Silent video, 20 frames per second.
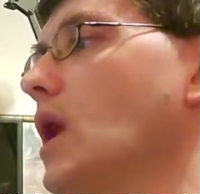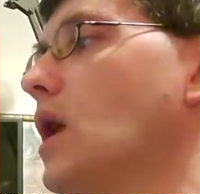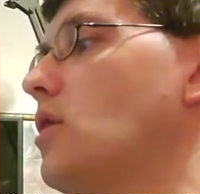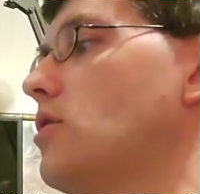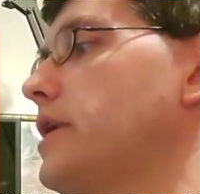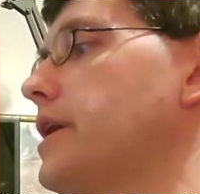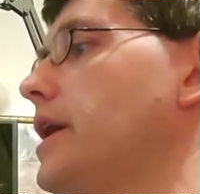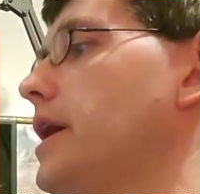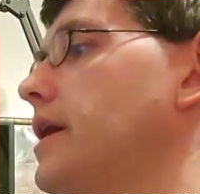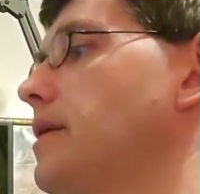
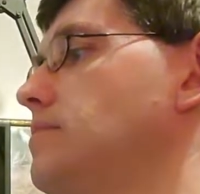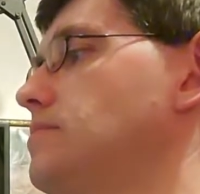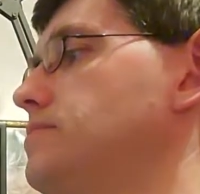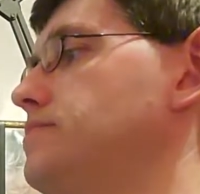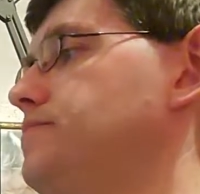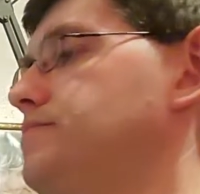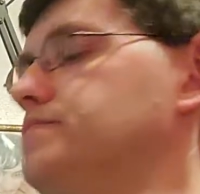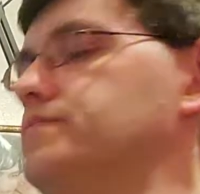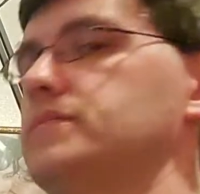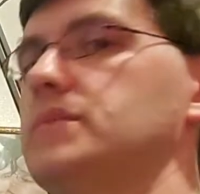Okay.
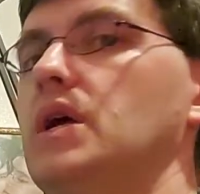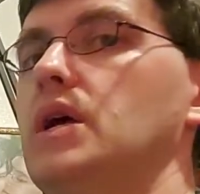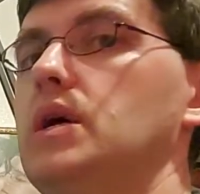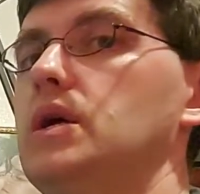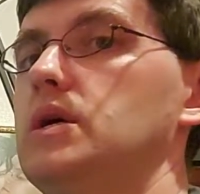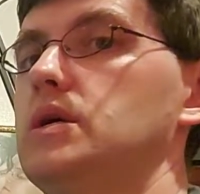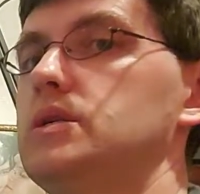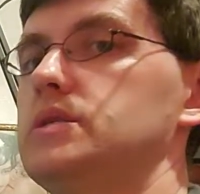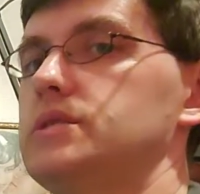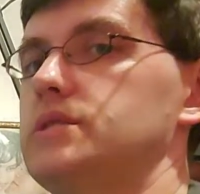
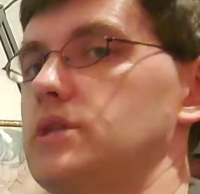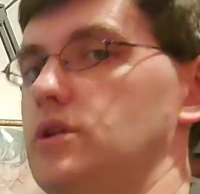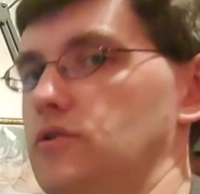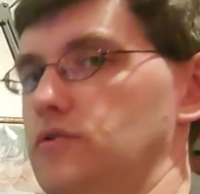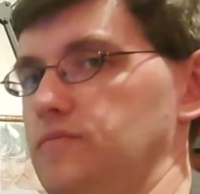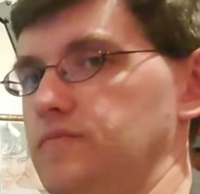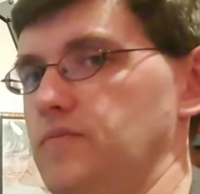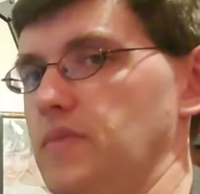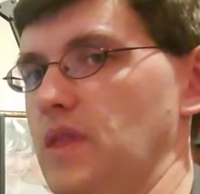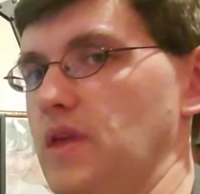
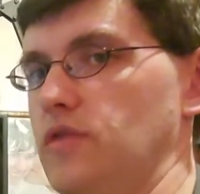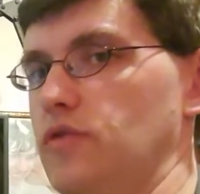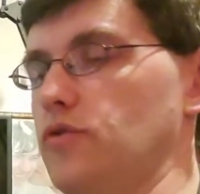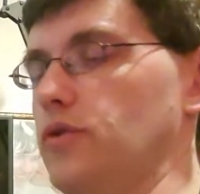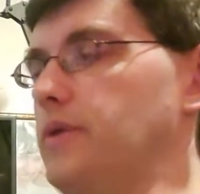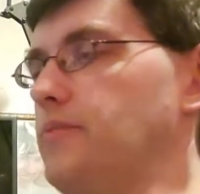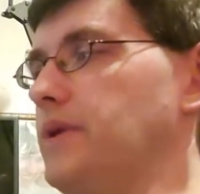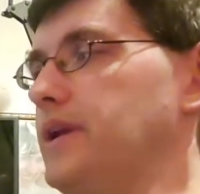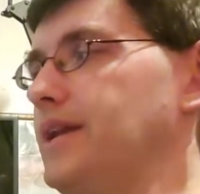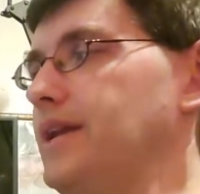So,
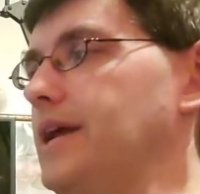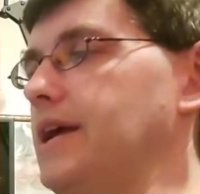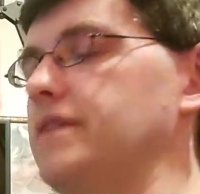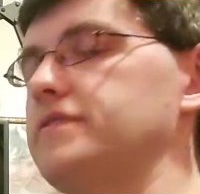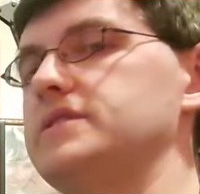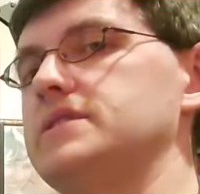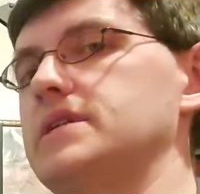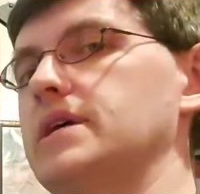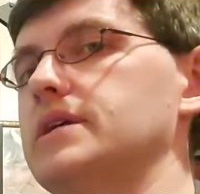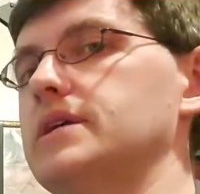
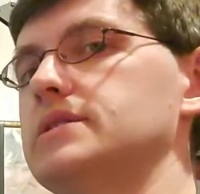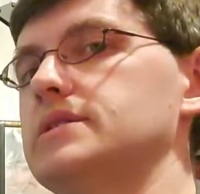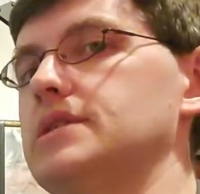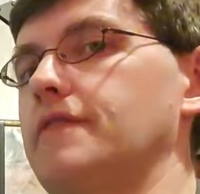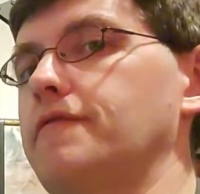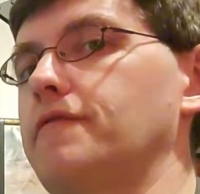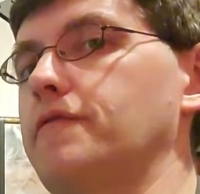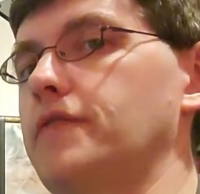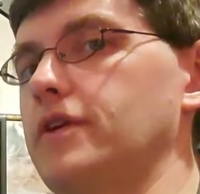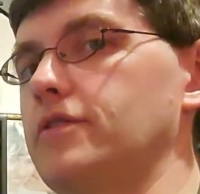31.5
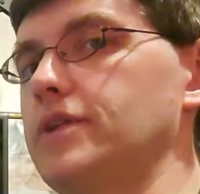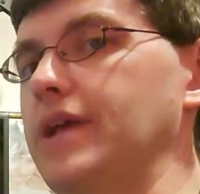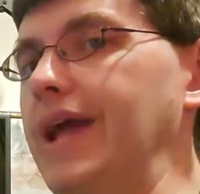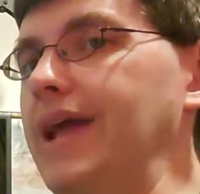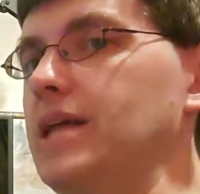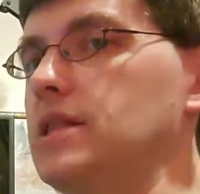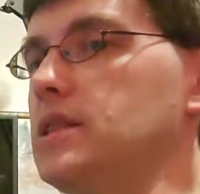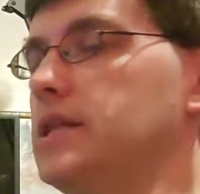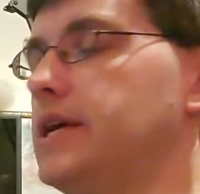seconds, I fired 8